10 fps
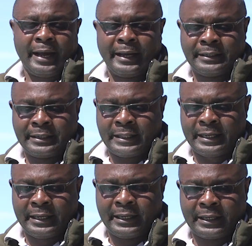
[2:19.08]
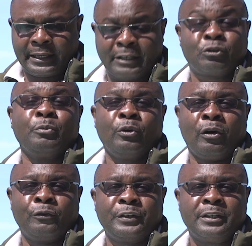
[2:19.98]
And the Kisumu
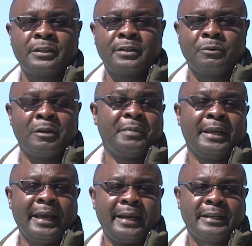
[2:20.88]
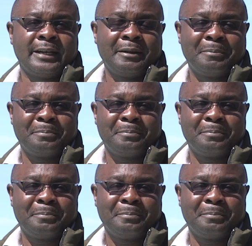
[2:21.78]
office will be headed